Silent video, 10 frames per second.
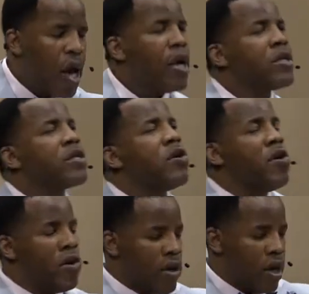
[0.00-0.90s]
And
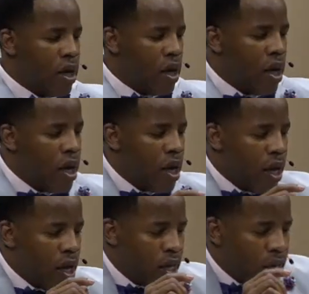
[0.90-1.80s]
so,
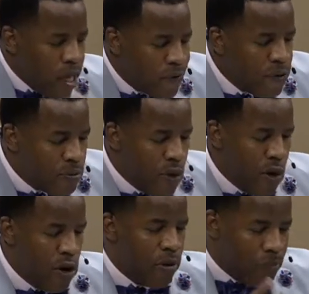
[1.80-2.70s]
even
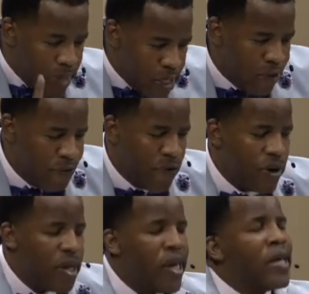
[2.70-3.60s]
more
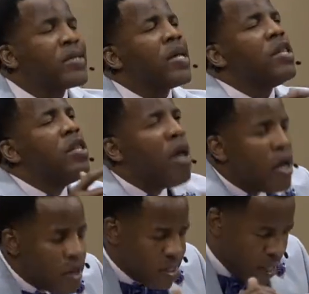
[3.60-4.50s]
meaningful is
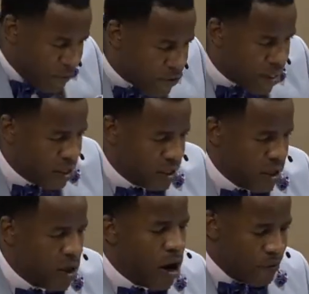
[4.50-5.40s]
another
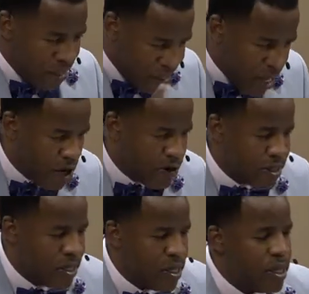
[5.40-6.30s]
definition of
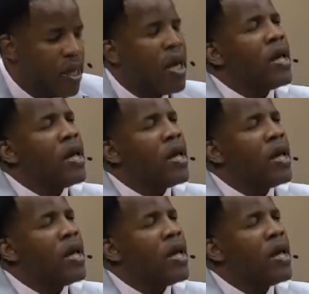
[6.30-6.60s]
integrity